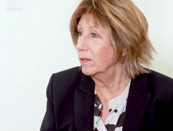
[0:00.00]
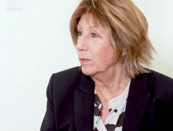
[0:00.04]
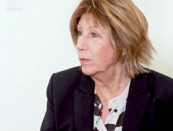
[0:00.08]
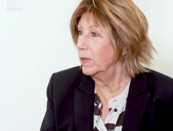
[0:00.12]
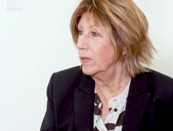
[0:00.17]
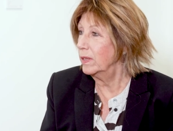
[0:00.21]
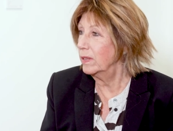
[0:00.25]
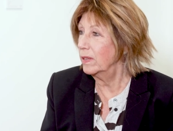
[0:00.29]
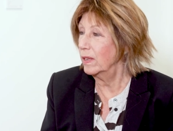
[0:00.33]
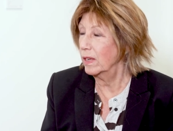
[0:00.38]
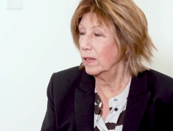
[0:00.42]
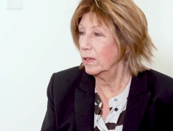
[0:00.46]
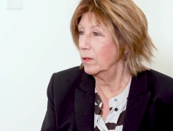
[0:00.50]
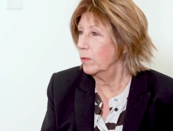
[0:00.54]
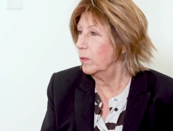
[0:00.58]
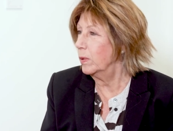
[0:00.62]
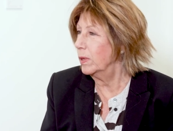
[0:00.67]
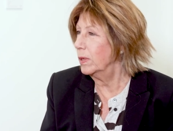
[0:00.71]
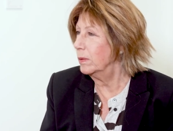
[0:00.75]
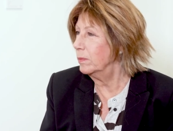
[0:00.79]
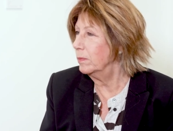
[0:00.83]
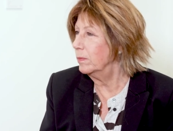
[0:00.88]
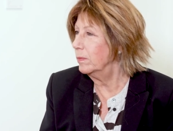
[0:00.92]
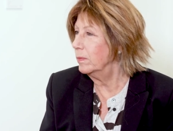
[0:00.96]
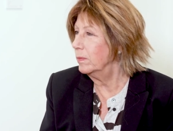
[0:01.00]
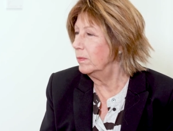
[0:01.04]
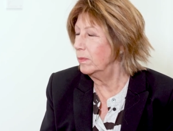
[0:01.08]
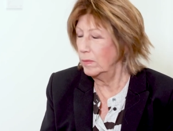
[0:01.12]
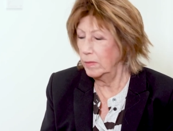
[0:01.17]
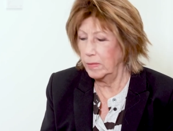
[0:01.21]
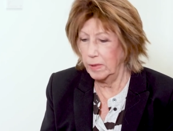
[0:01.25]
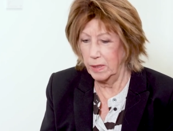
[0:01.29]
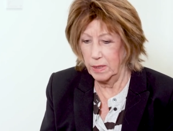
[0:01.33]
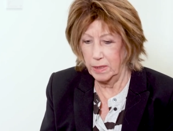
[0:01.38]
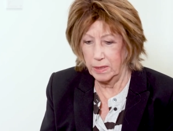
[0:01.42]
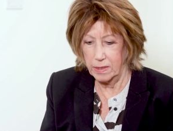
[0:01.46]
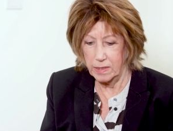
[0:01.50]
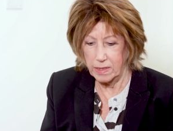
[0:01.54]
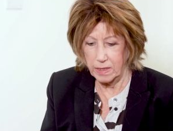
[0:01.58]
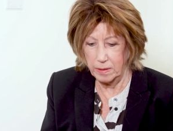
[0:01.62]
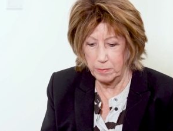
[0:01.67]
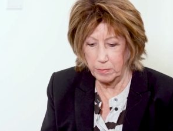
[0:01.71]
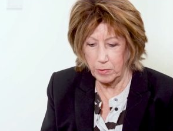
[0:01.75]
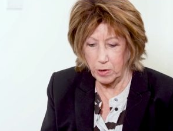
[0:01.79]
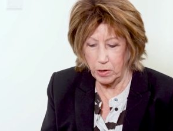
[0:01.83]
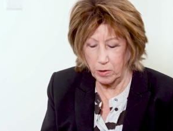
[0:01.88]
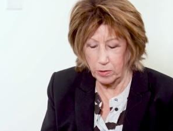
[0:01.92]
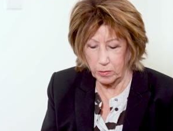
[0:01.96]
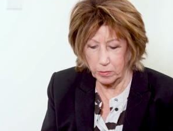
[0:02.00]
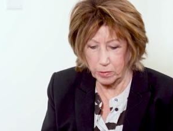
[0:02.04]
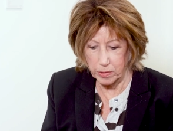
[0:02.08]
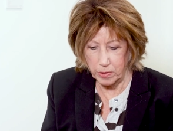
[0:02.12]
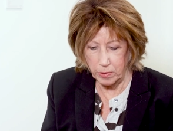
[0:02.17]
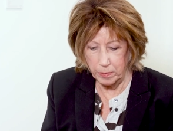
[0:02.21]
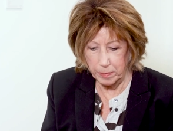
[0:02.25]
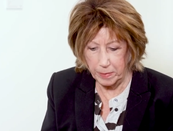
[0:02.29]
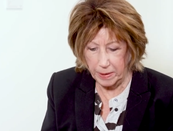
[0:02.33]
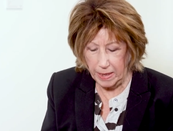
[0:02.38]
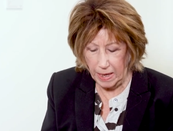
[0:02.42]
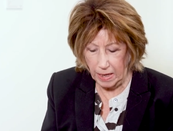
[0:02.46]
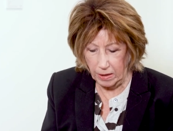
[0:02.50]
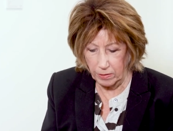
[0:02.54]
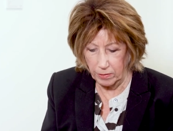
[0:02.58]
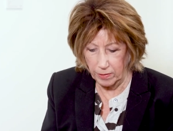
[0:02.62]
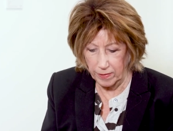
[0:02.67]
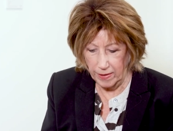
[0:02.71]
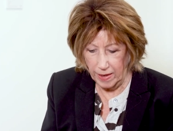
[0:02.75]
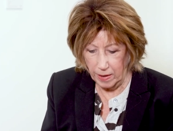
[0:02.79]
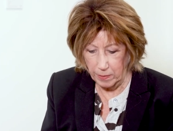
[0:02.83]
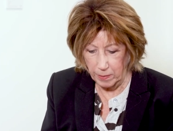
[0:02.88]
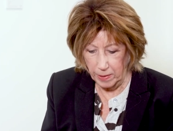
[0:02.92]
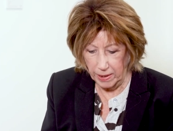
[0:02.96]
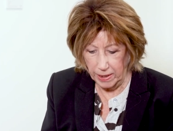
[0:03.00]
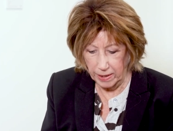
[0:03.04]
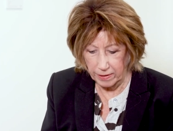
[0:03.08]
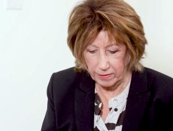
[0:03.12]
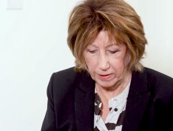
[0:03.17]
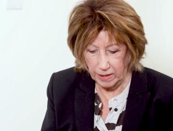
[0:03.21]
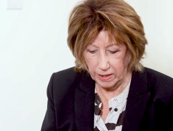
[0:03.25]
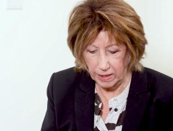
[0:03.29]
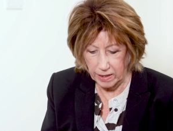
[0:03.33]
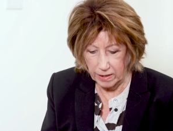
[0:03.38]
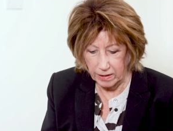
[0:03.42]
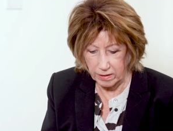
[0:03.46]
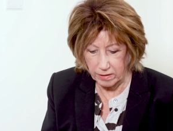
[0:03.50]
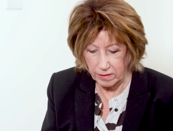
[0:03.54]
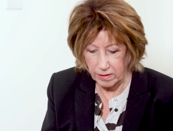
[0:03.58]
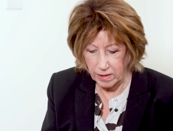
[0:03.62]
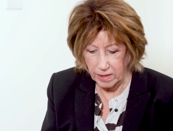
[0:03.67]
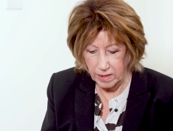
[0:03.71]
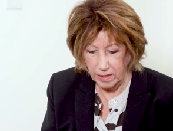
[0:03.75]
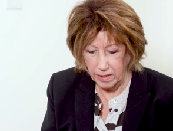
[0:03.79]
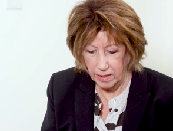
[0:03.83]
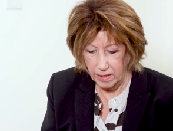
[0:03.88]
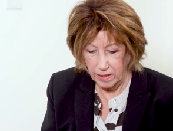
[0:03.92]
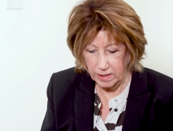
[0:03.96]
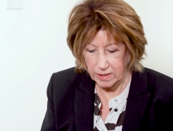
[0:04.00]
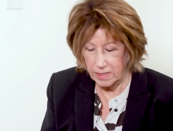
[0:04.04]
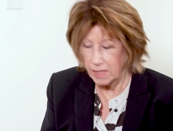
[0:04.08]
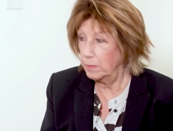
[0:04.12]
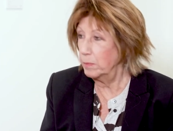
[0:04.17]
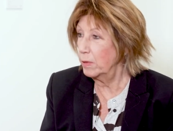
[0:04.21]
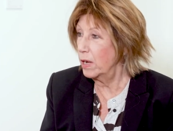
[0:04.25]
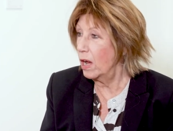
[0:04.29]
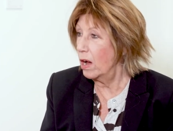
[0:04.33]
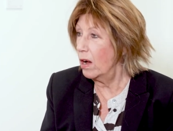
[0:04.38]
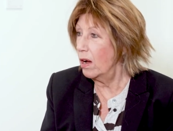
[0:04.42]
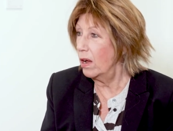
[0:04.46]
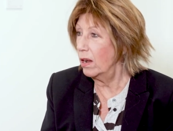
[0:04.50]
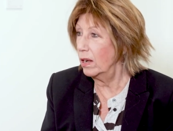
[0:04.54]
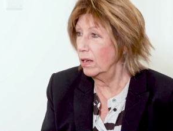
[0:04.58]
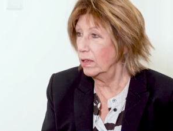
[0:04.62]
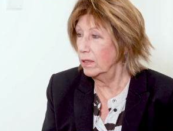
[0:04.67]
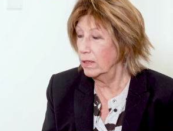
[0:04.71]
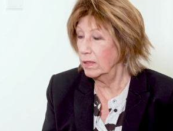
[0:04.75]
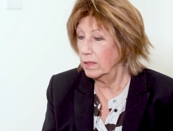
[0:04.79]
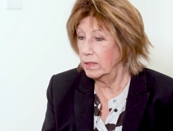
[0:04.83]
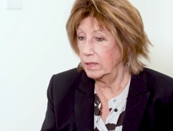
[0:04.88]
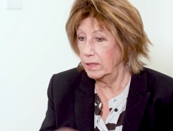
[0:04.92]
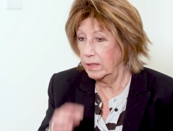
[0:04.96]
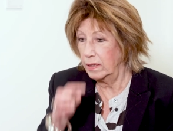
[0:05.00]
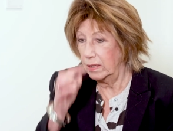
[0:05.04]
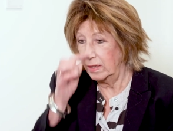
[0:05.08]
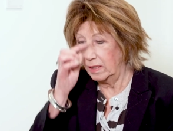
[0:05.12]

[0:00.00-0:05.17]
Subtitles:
with Gwilym Simcock was on piano on that one, I think, and Tim Garland.